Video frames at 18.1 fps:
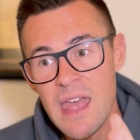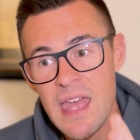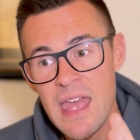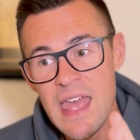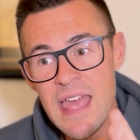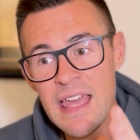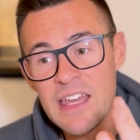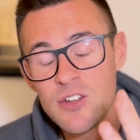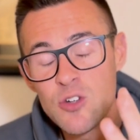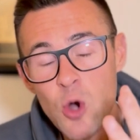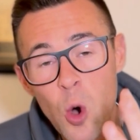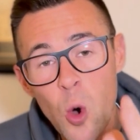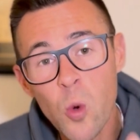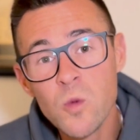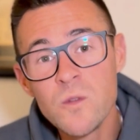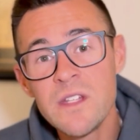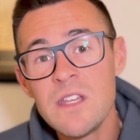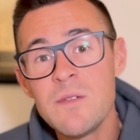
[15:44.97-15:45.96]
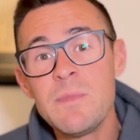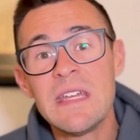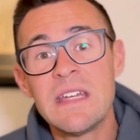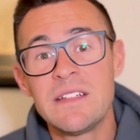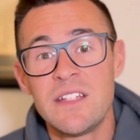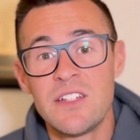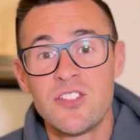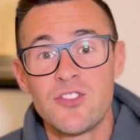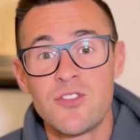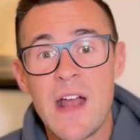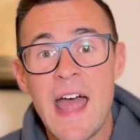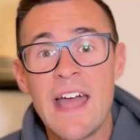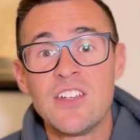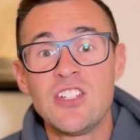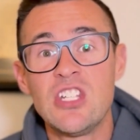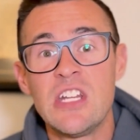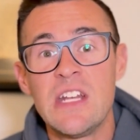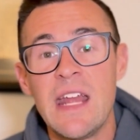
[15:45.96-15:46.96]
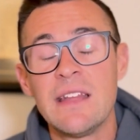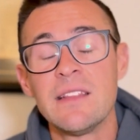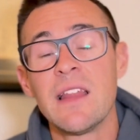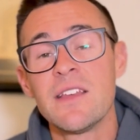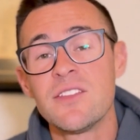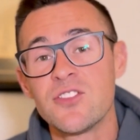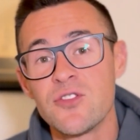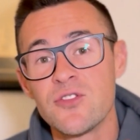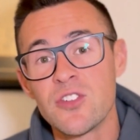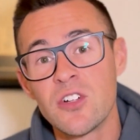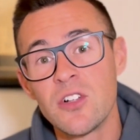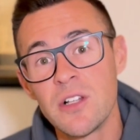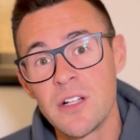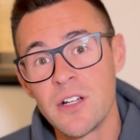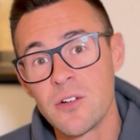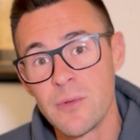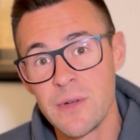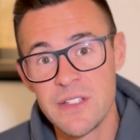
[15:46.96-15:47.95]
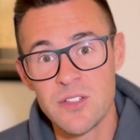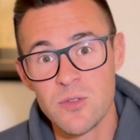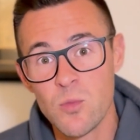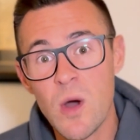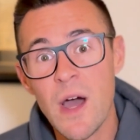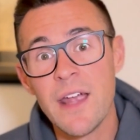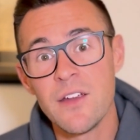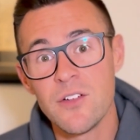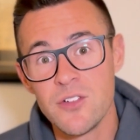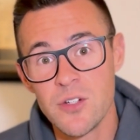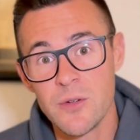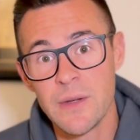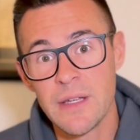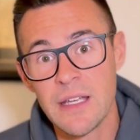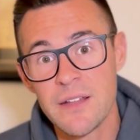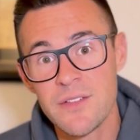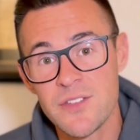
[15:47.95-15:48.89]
it can only be a distraction unless there's a clear reason why you're doing it.